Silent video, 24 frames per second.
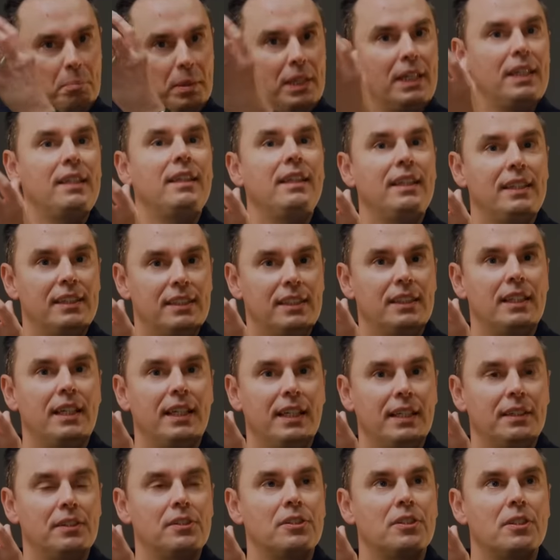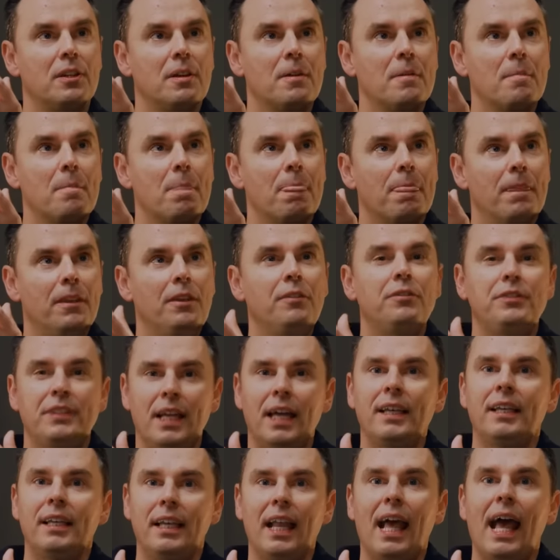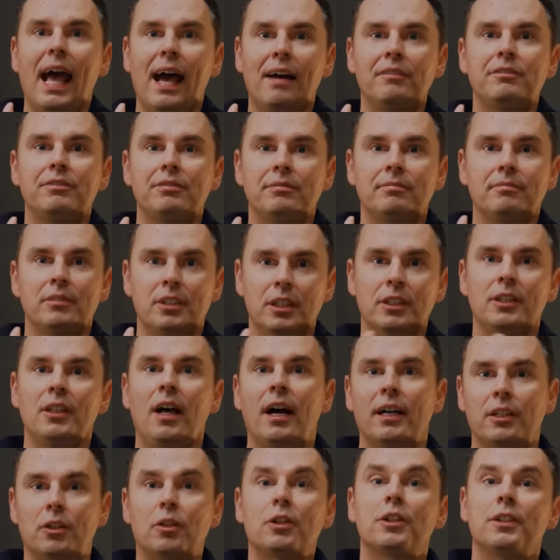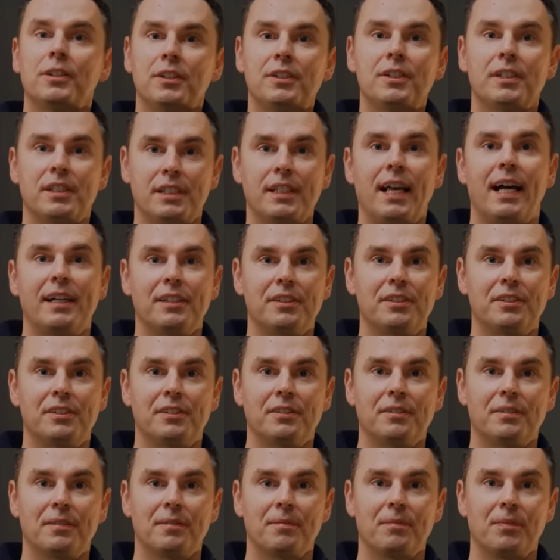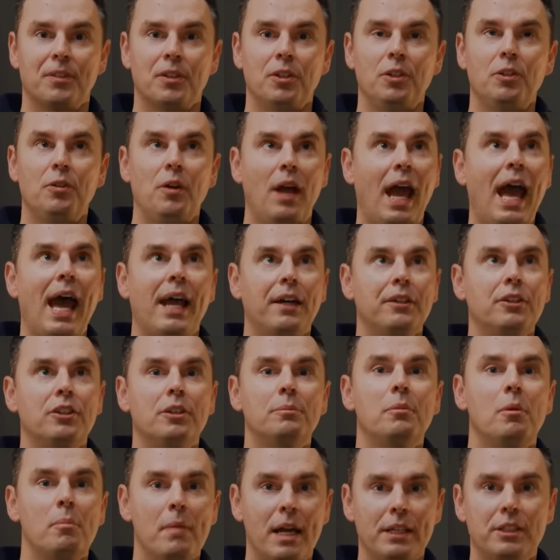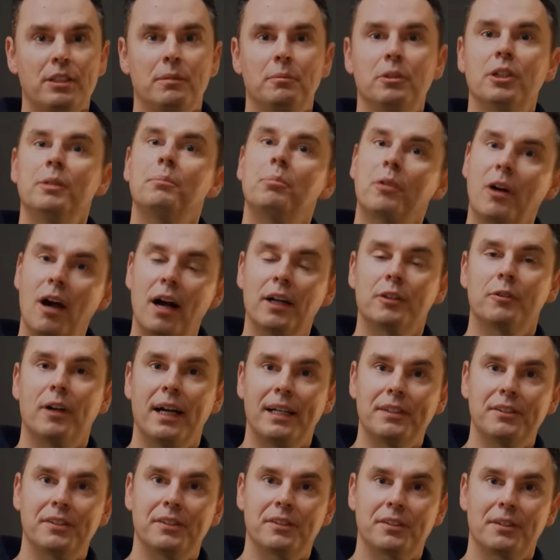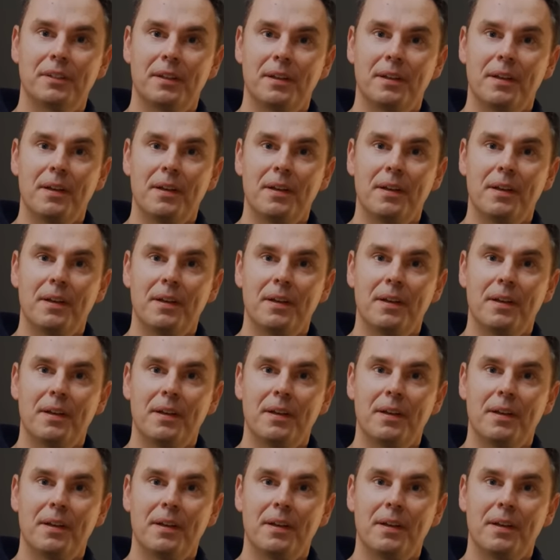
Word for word: be these things, you've tended to have good luck or good success. You had good momentum, good progress.